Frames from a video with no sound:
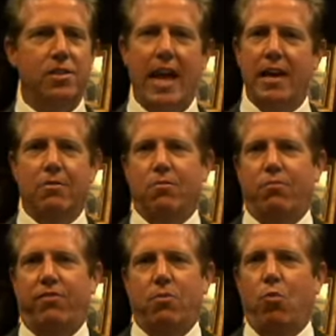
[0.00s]
and
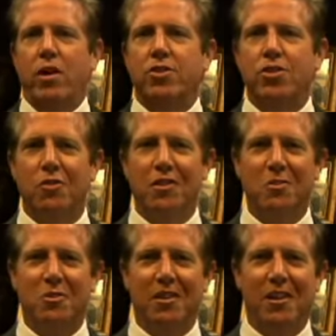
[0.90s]
from one jury
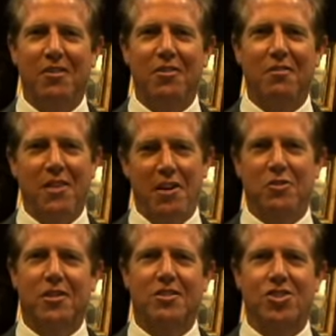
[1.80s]
to another, the
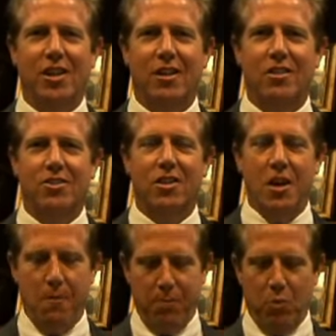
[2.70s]
value can change.
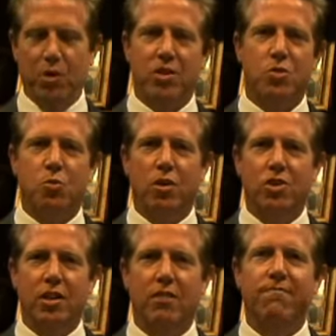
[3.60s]
But with this
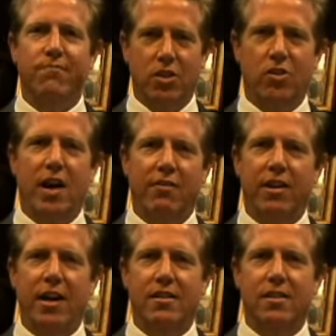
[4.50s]
worksheet, you'll have
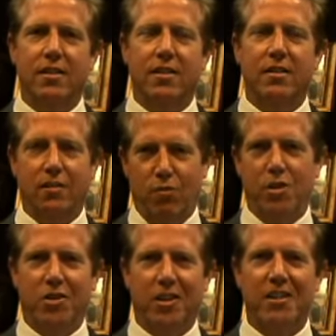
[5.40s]
an idea of
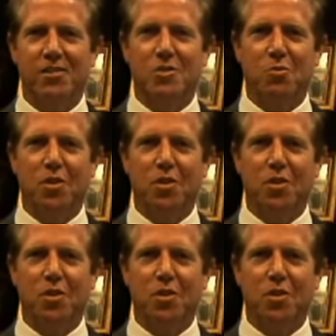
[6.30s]
what your case is